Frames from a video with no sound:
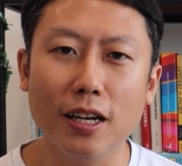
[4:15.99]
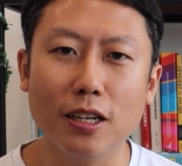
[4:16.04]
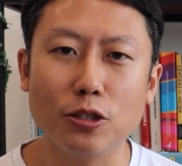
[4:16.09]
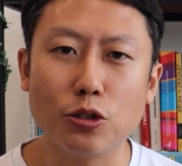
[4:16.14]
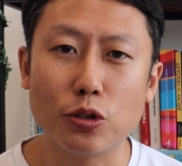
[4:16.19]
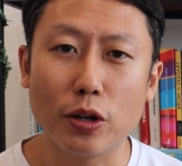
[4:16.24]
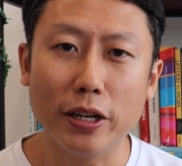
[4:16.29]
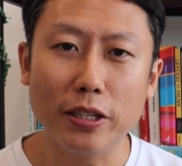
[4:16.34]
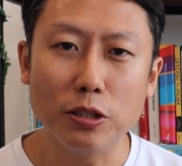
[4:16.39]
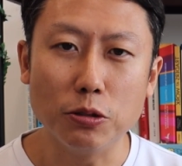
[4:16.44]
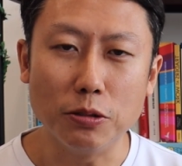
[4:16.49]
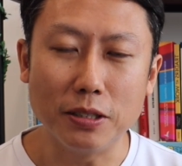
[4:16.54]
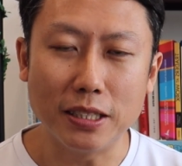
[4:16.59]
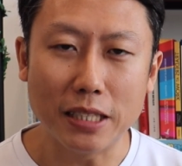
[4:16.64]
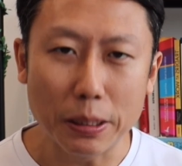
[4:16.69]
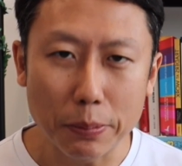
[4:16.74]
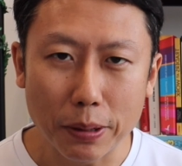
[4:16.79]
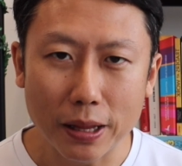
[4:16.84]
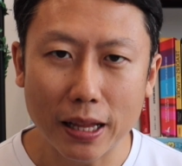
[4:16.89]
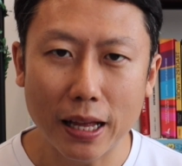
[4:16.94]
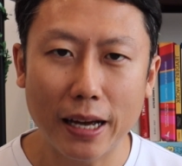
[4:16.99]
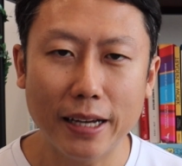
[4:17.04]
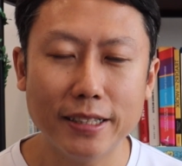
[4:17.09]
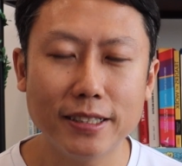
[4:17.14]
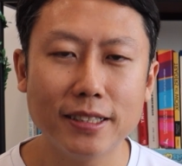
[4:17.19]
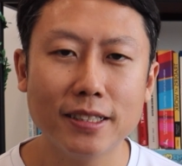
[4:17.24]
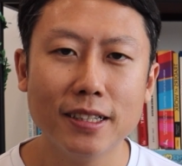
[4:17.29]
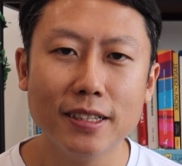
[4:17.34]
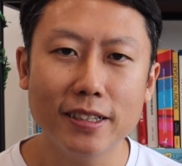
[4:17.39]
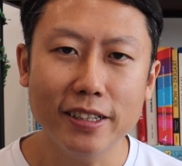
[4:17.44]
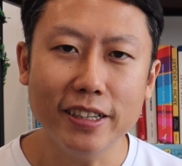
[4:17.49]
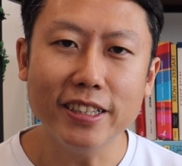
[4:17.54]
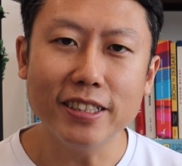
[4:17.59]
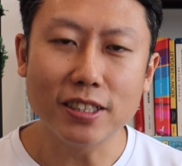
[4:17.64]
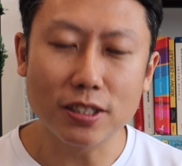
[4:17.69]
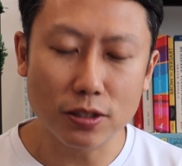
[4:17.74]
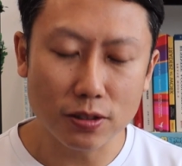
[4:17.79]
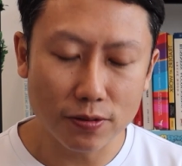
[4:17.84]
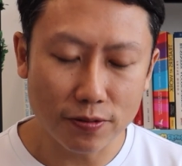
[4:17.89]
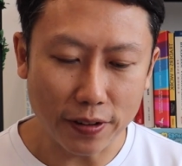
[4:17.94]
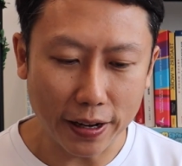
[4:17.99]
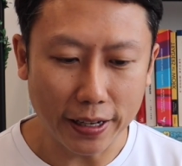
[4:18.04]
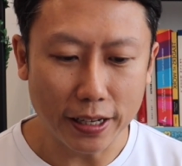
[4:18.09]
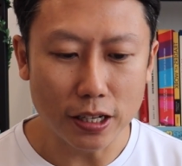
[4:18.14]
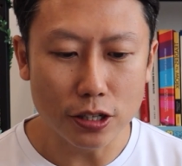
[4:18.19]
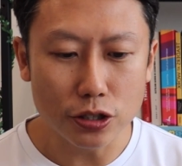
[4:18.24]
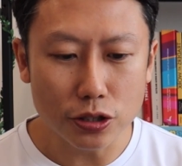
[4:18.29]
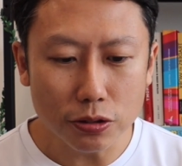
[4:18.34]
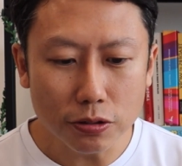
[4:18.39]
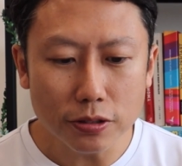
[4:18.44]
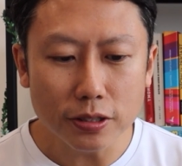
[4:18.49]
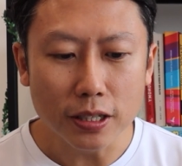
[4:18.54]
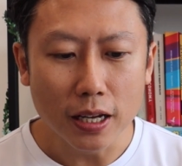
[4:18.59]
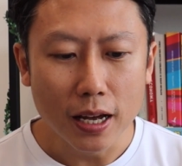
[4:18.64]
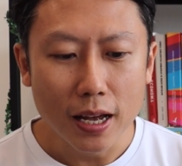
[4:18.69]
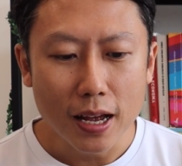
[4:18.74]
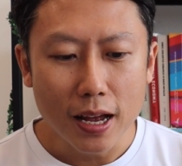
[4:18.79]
trying to stabilize its financials.